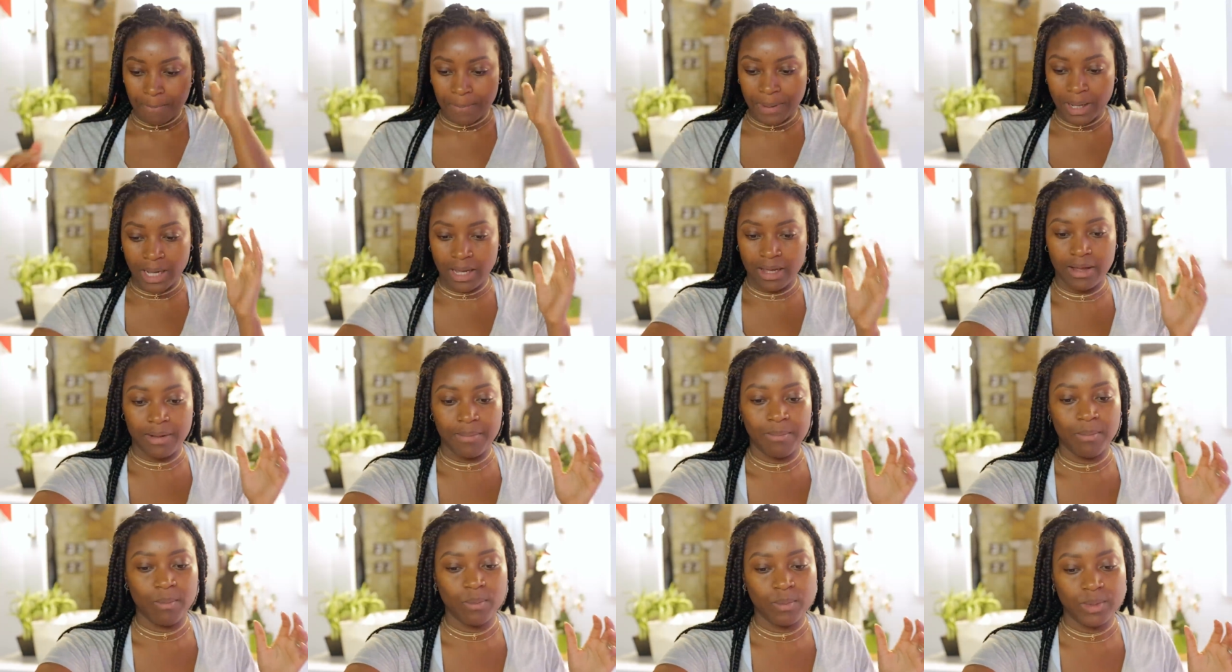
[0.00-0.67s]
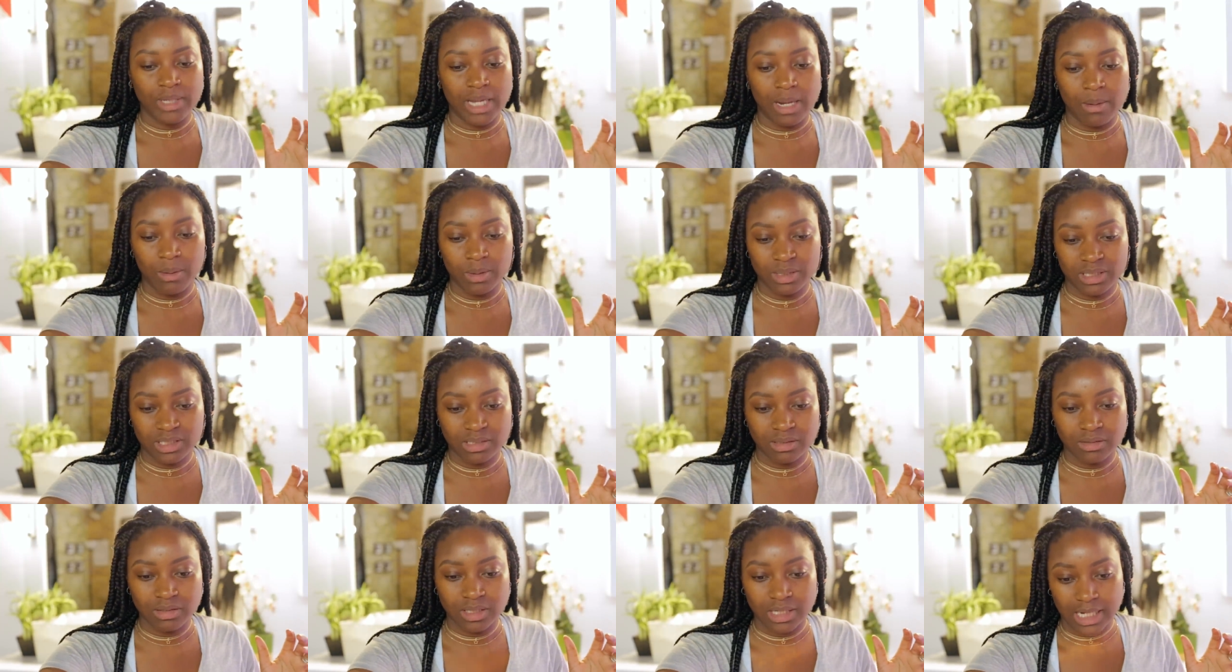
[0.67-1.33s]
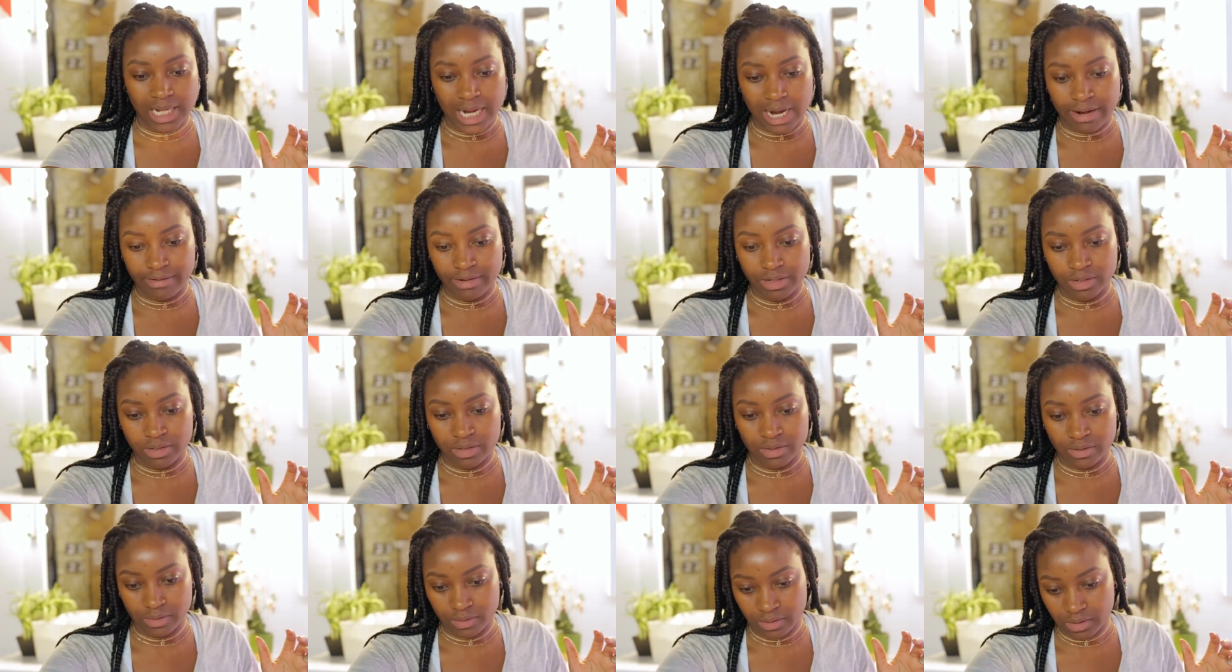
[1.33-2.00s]
But um, yeah, we're still gonna carry
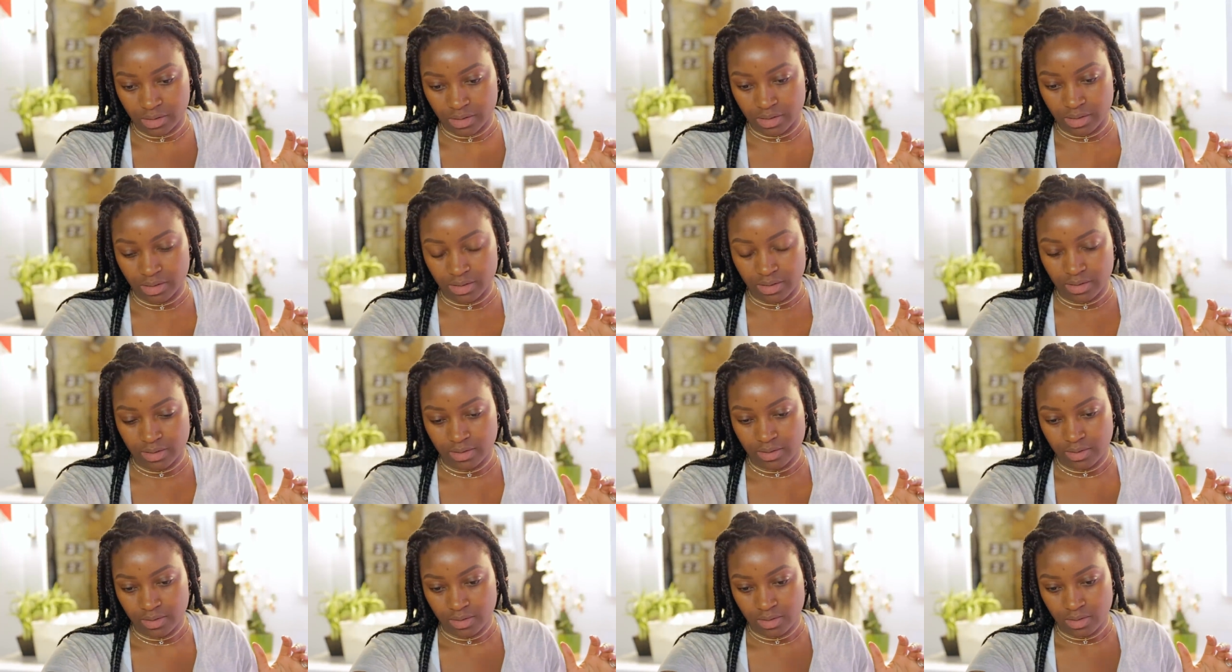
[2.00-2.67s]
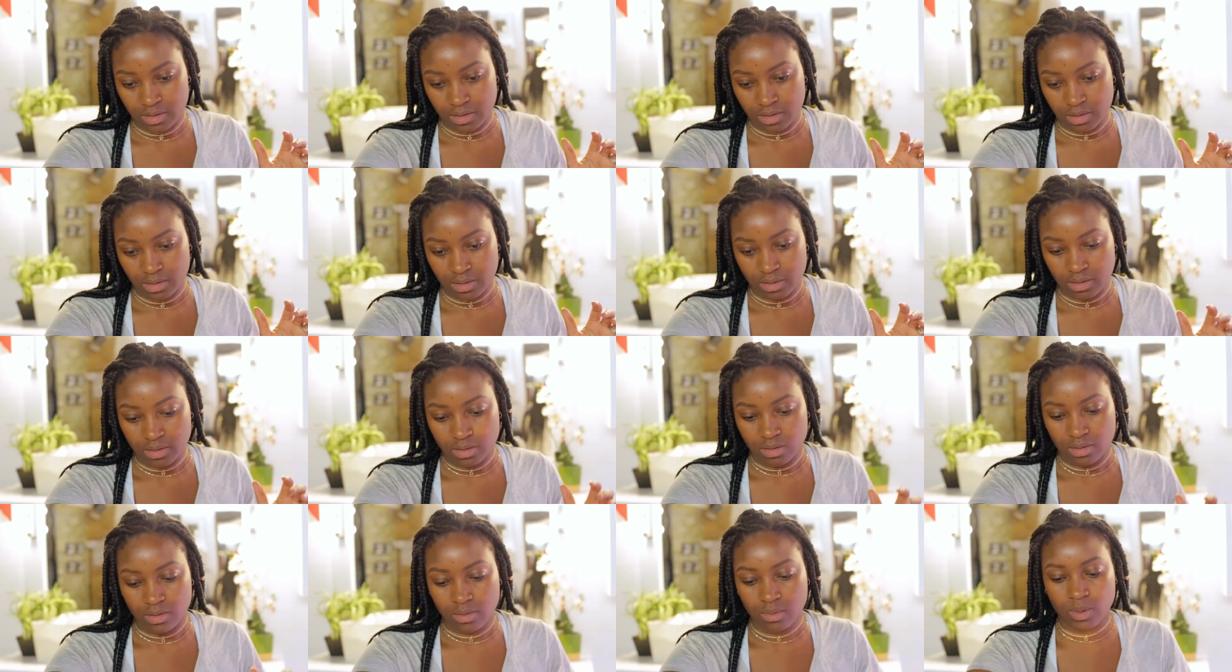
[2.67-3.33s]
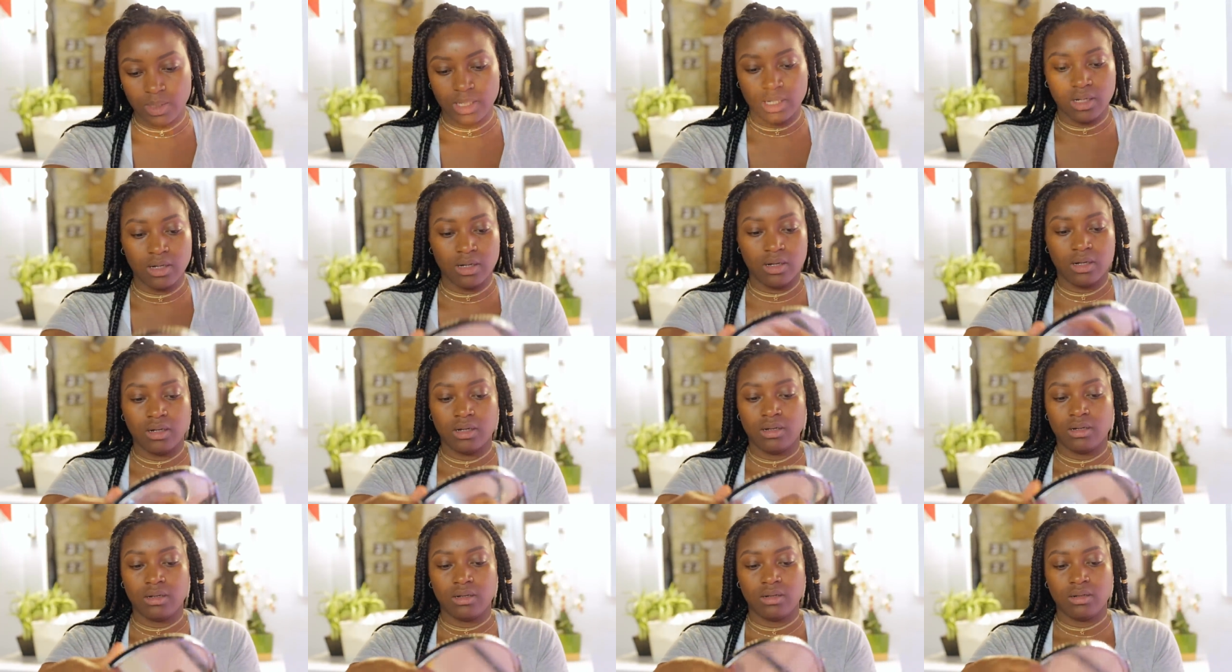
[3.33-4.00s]
on because we are,